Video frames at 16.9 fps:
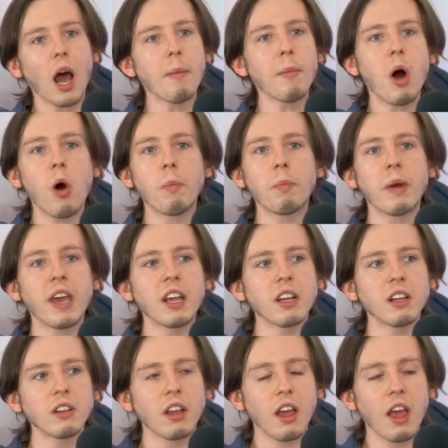I'm
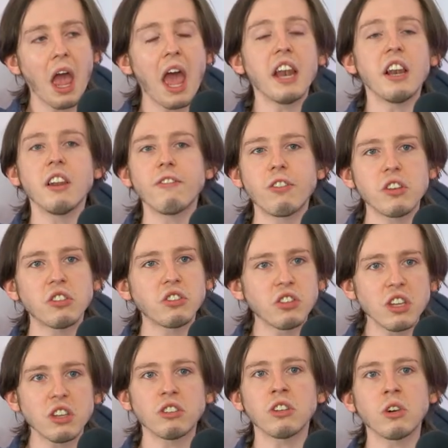hoping end of this
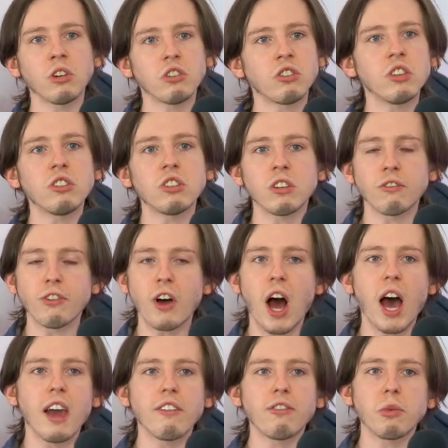season or season
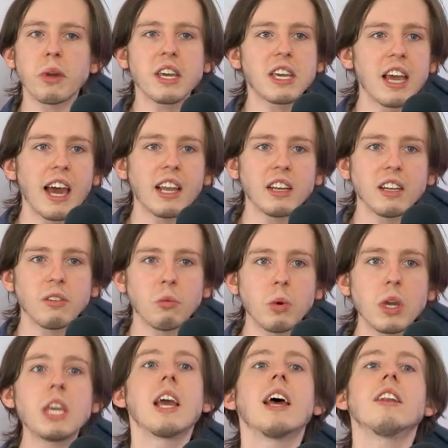five we get
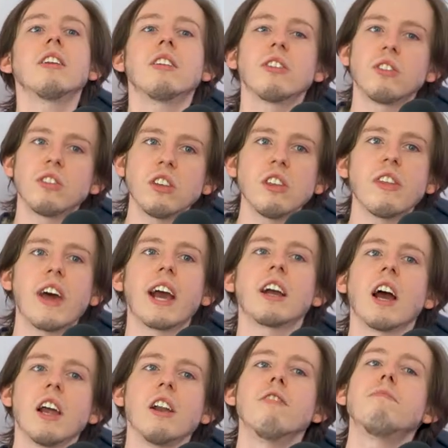we get to see that
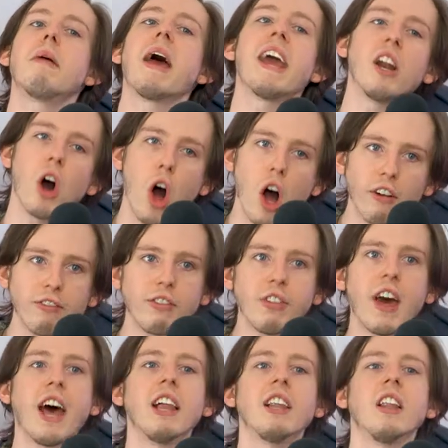kind of paid off.
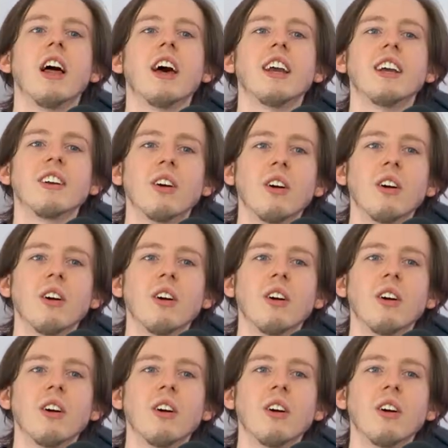That like